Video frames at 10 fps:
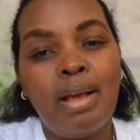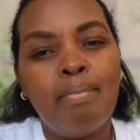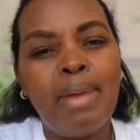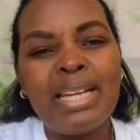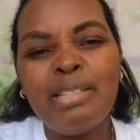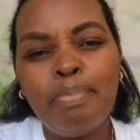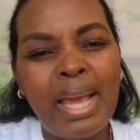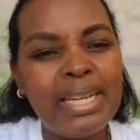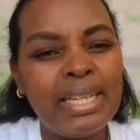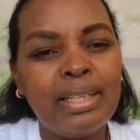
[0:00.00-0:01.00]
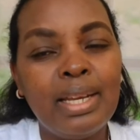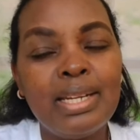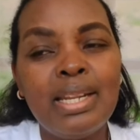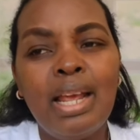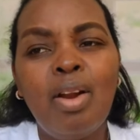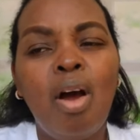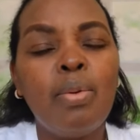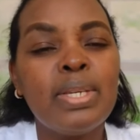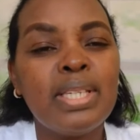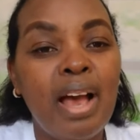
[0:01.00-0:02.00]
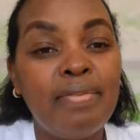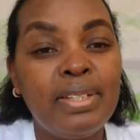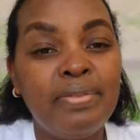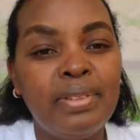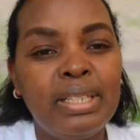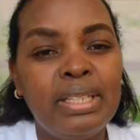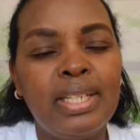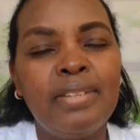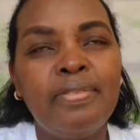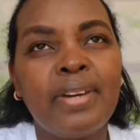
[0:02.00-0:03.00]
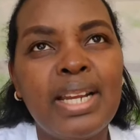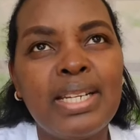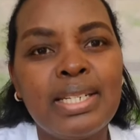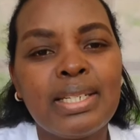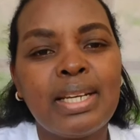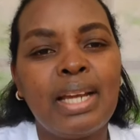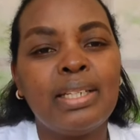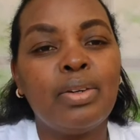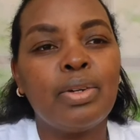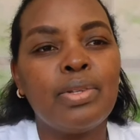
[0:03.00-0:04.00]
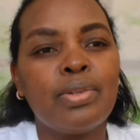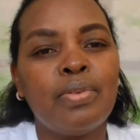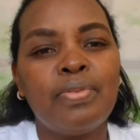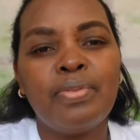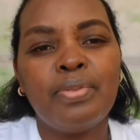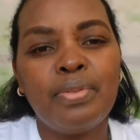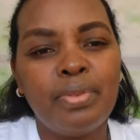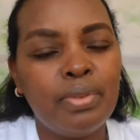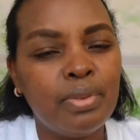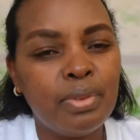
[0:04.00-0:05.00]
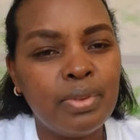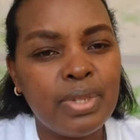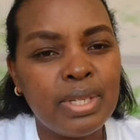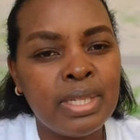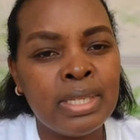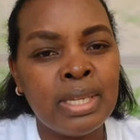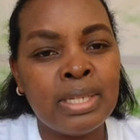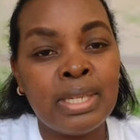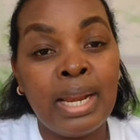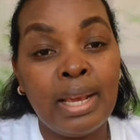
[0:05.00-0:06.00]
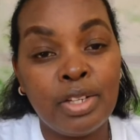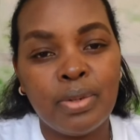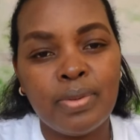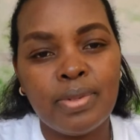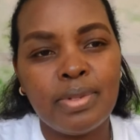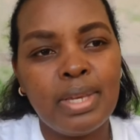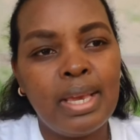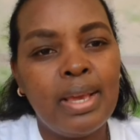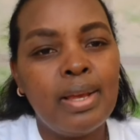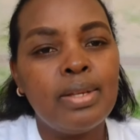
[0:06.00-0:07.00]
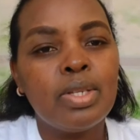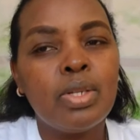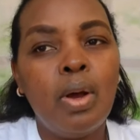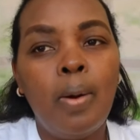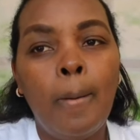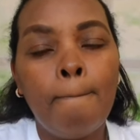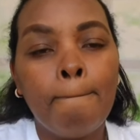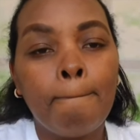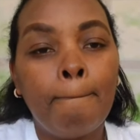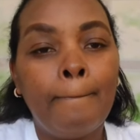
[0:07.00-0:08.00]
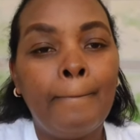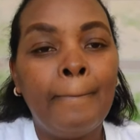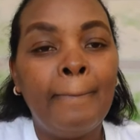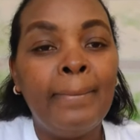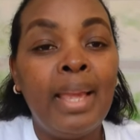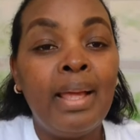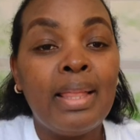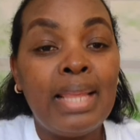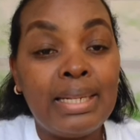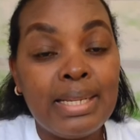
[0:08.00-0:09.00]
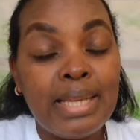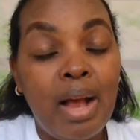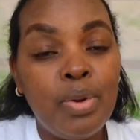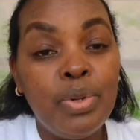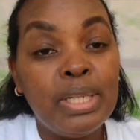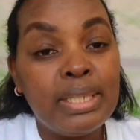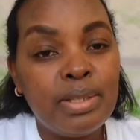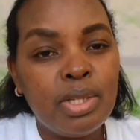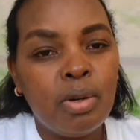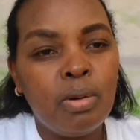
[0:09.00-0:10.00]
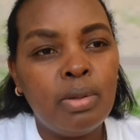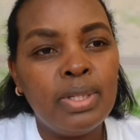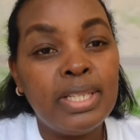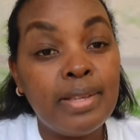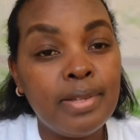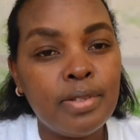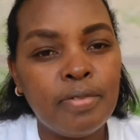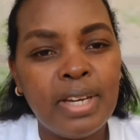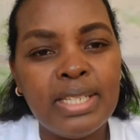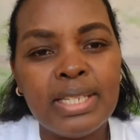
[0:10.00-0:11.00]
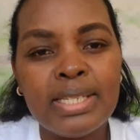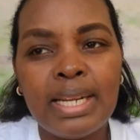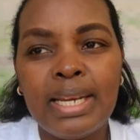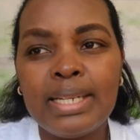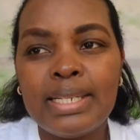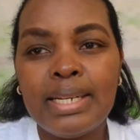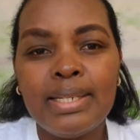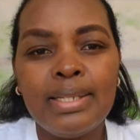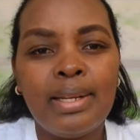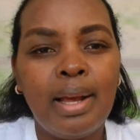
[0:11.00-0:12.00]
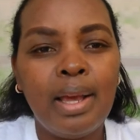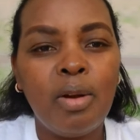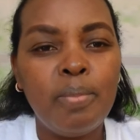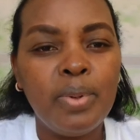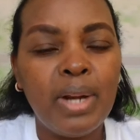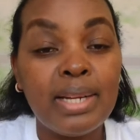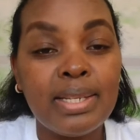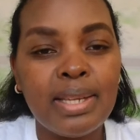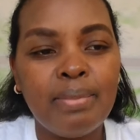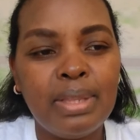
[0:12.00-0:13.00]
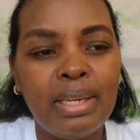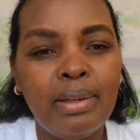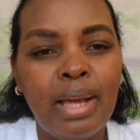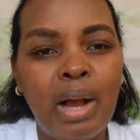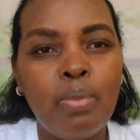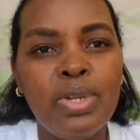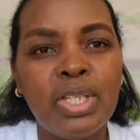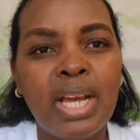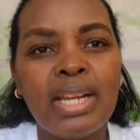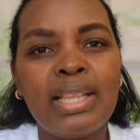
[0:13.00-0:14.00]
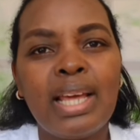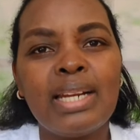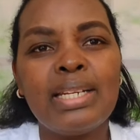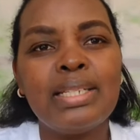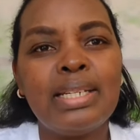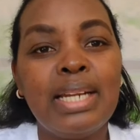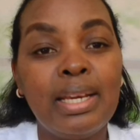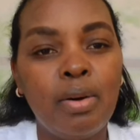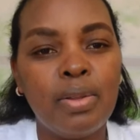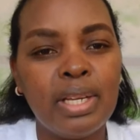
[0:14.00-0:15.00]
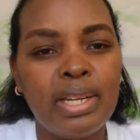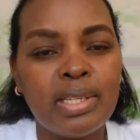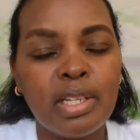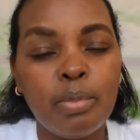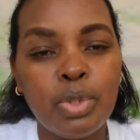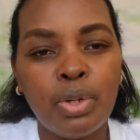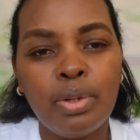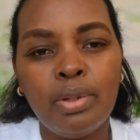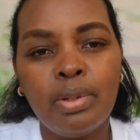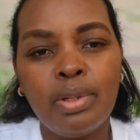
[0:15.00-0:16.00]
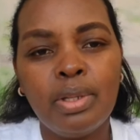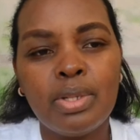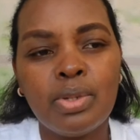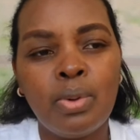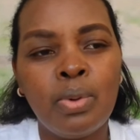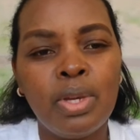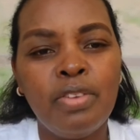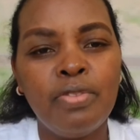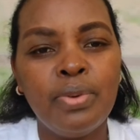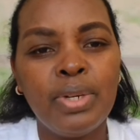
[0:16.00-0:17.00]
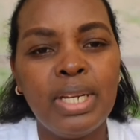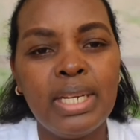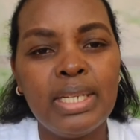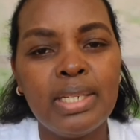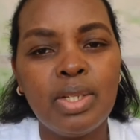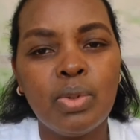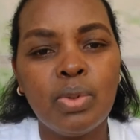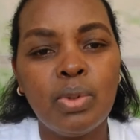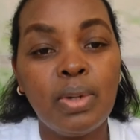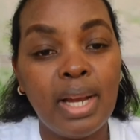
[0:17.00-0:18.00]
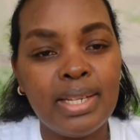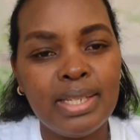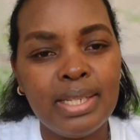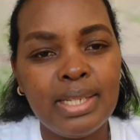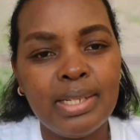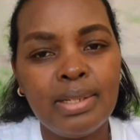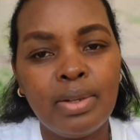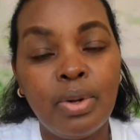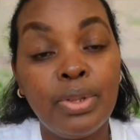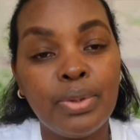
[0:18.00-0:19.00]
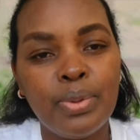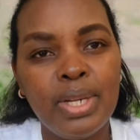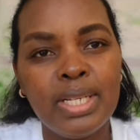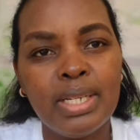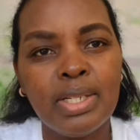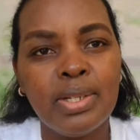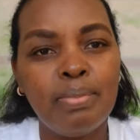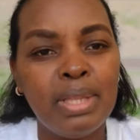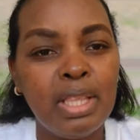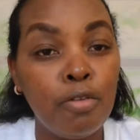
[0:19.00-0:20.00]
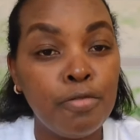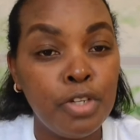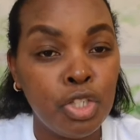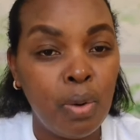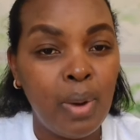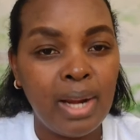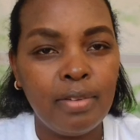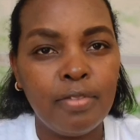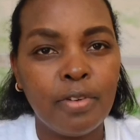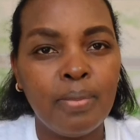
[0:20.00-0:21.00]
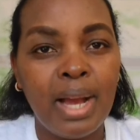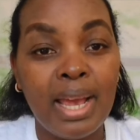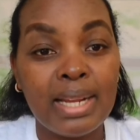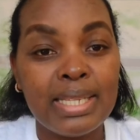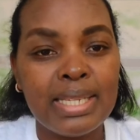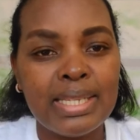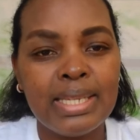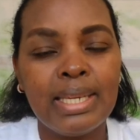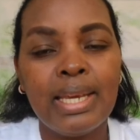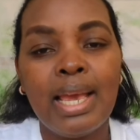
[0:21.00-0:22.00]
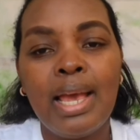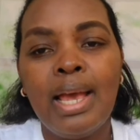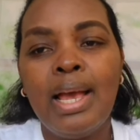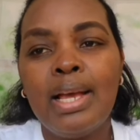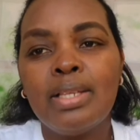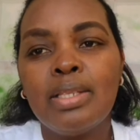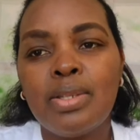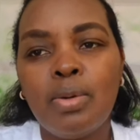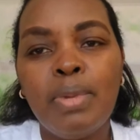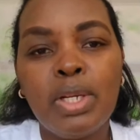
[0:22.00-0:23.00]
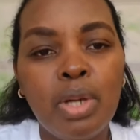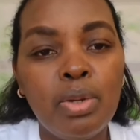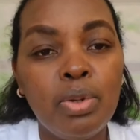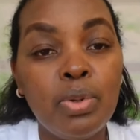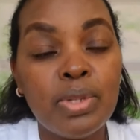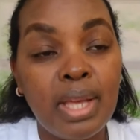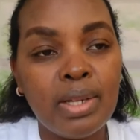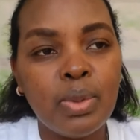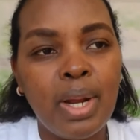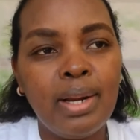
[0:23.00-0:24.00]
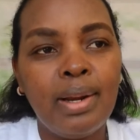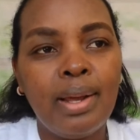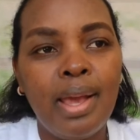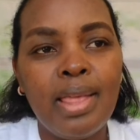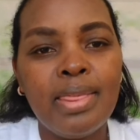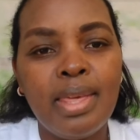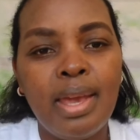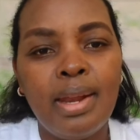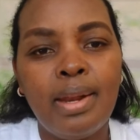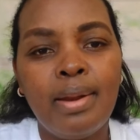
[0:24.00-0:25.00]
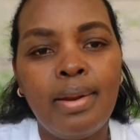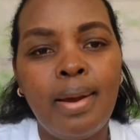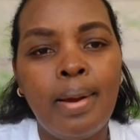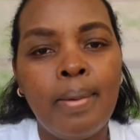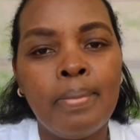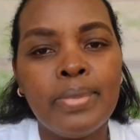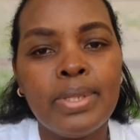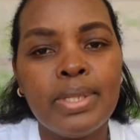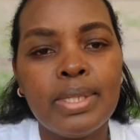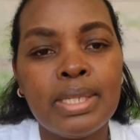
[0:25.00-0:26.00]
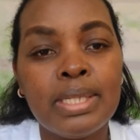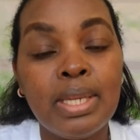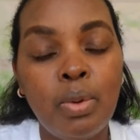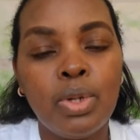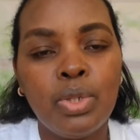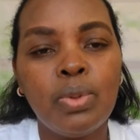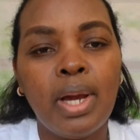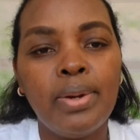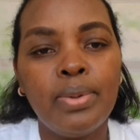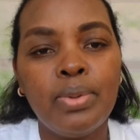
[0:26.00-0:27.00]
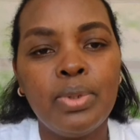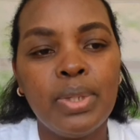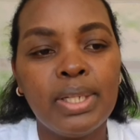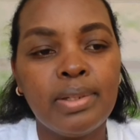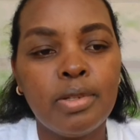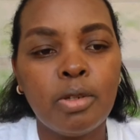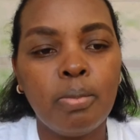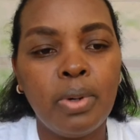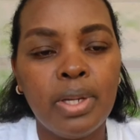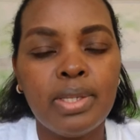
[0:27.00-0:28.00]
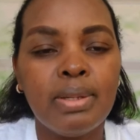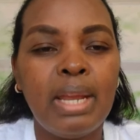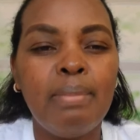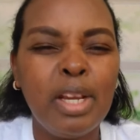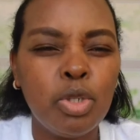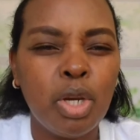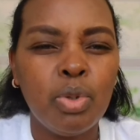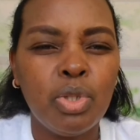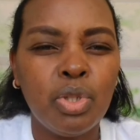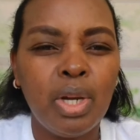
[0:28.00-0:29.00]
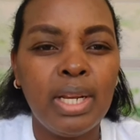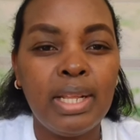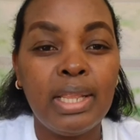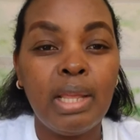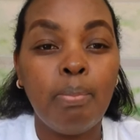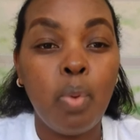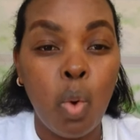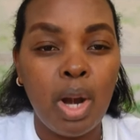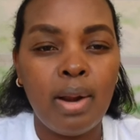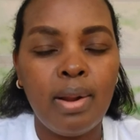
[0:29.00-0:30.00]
But depending, it, they'll always have dif different categories of selections. So that is how you increase your chances of getting selected. I hope you learned something. I'll be sharing that link on the description. So if you need to look at it, go through it, it will be the official one from I R C C. So make sure you use that one. and then um, see what you can do to increase your points, and make sure you join the pool.